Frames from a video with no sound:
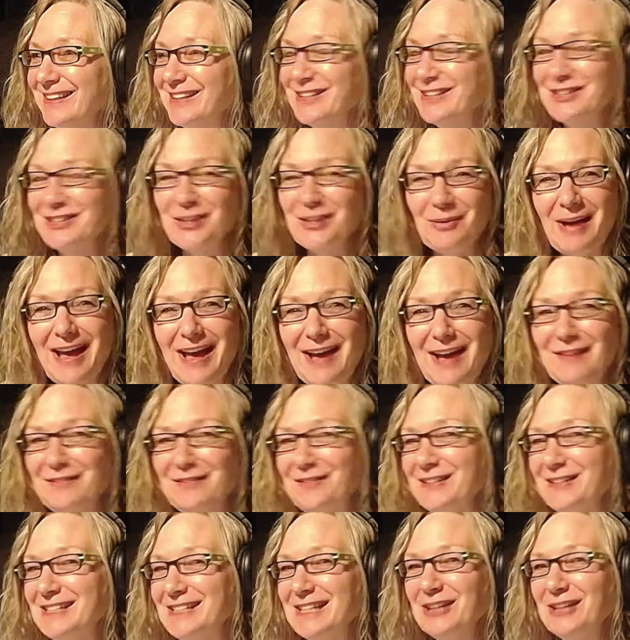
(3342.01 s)
So
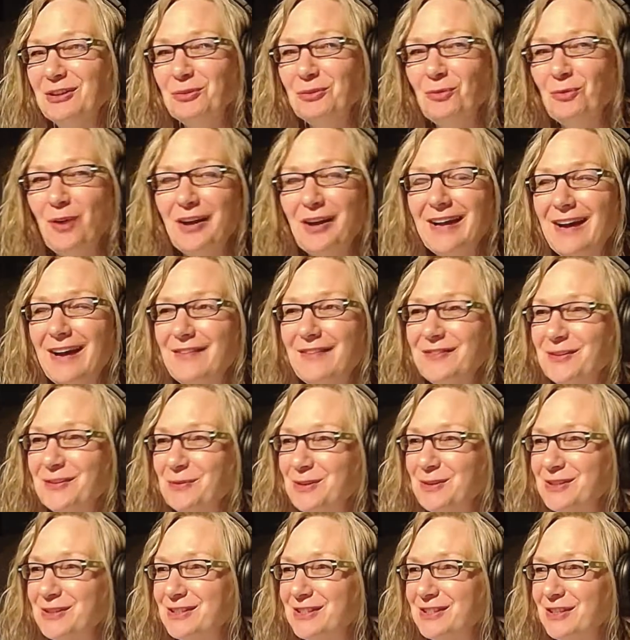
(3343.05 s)
every single one
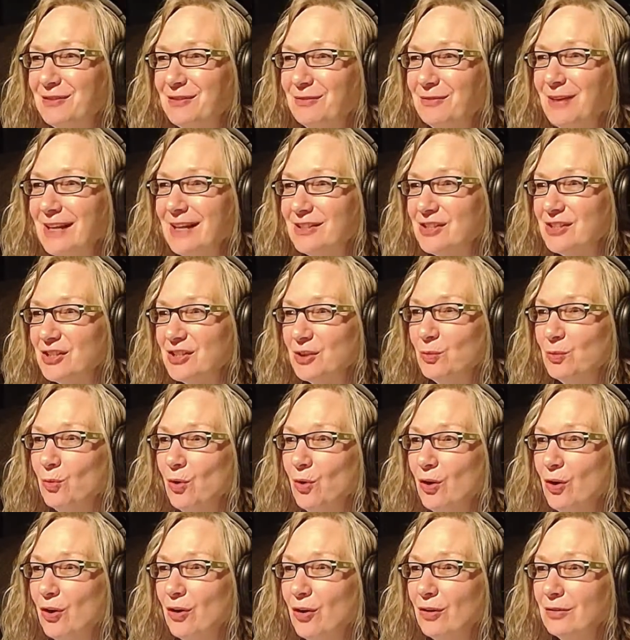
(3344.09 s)
afterwards that ran to the
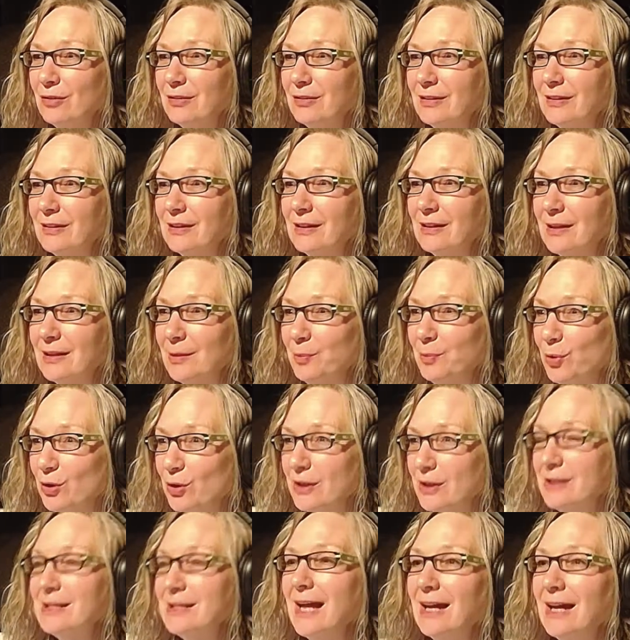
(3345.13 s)
wall, he put
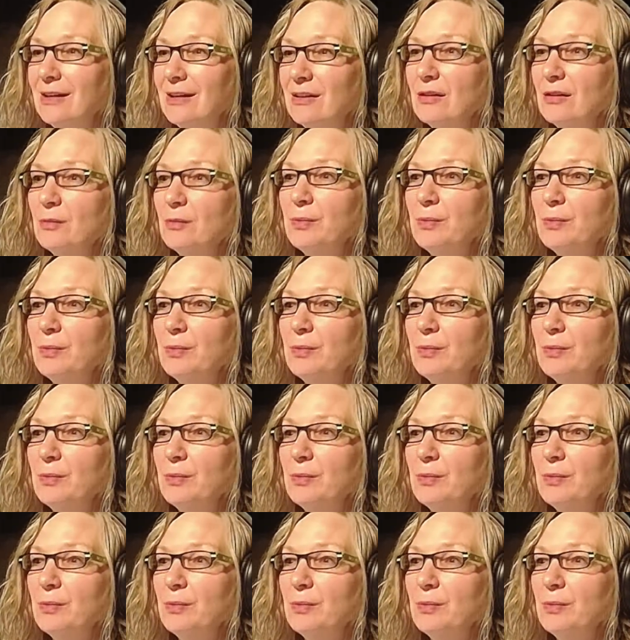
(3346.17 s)
his hand up